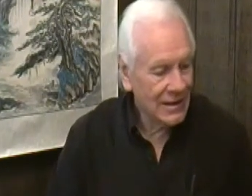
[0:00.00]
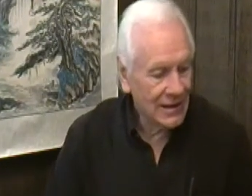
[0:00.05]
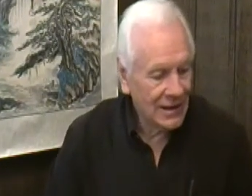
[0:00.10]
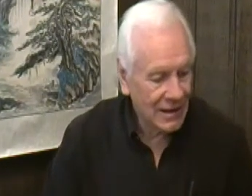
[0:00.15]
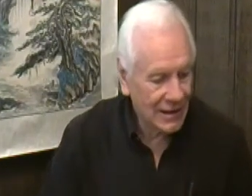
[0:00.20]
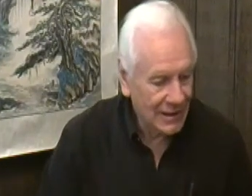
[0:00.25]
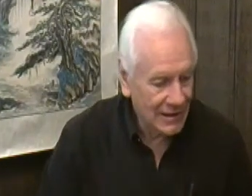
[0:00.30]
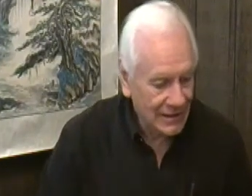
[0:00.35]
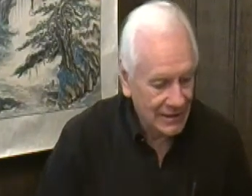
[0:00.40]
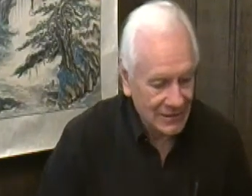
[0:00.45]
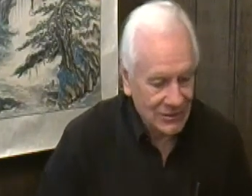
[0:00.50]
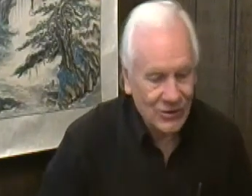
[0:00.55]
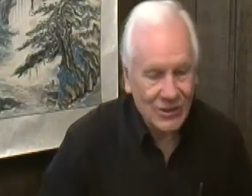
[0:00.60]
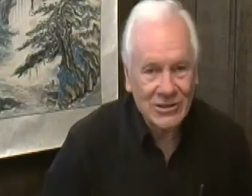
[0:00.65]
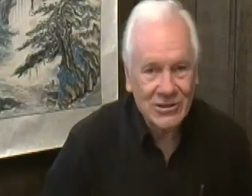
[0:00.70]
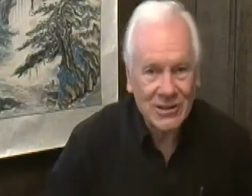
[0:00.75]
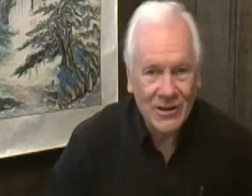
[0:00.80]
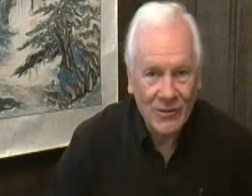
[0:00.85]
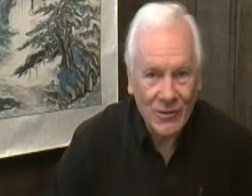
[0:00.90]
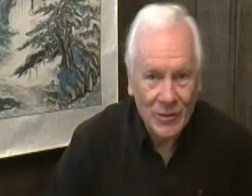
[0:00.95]

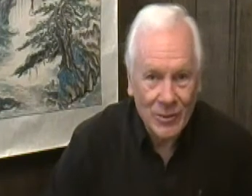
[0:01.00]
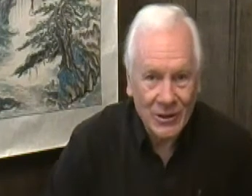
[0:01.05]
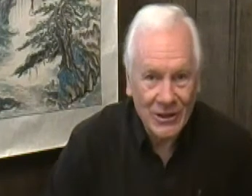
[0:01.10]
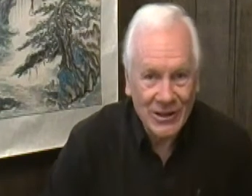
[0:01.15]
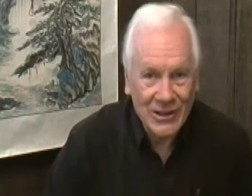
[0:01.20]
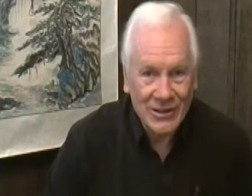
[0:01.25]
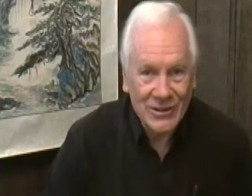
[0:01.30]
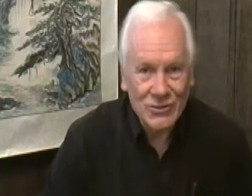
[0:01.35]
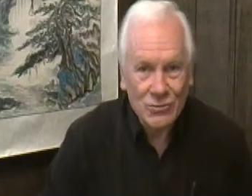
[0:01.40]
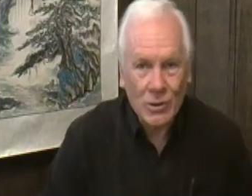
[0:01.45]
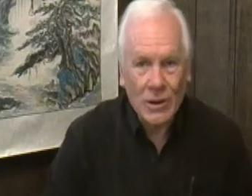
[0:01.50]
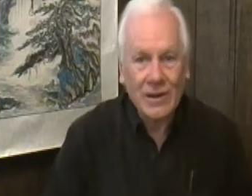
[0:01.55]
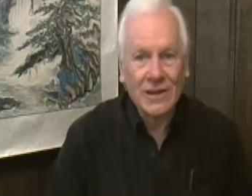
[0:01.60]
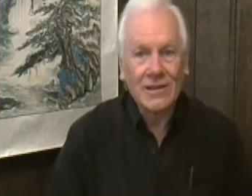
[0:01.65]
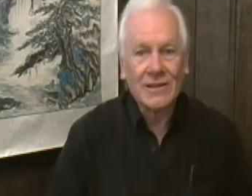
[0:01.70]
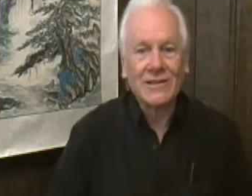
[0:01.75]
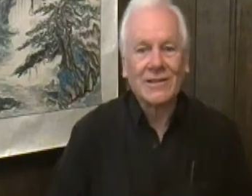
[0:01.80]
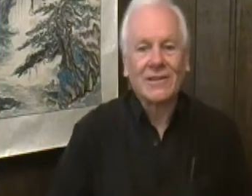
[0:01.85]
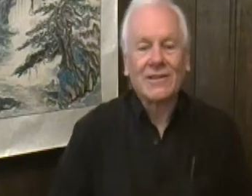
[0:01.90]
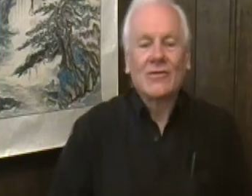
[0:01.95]
Trust everybody is
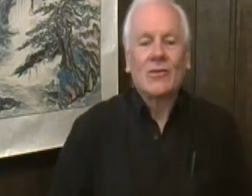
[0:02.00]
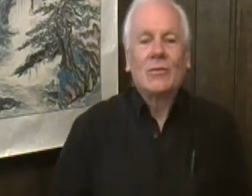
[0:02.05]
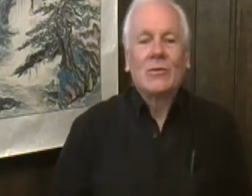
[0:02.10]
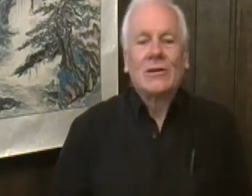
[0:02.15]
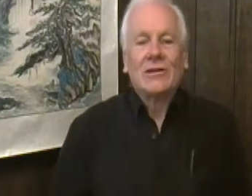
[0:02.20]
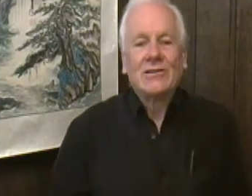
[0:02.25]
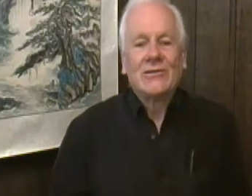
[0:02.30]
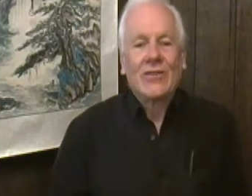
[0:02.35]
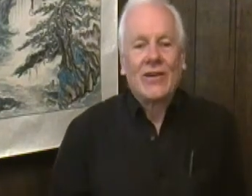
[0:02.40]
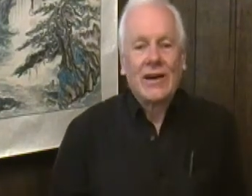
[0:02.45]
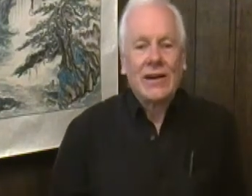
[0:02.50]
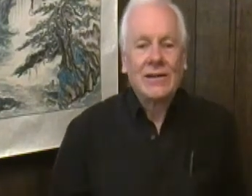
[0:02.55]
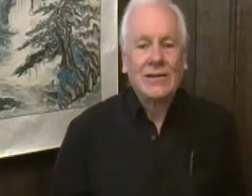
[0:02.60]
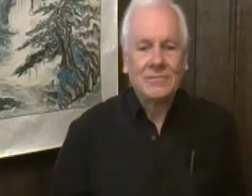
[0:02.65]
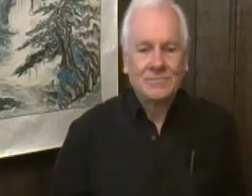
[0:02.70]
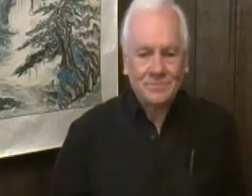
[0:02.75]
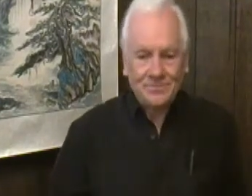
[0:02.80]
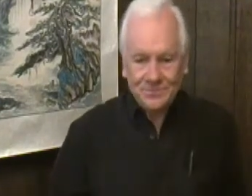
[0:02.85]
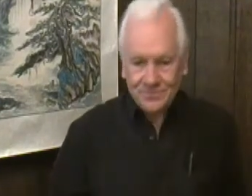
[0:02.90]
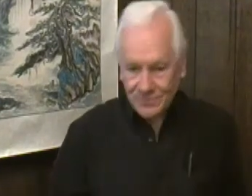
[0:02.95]
well and everybody's fine.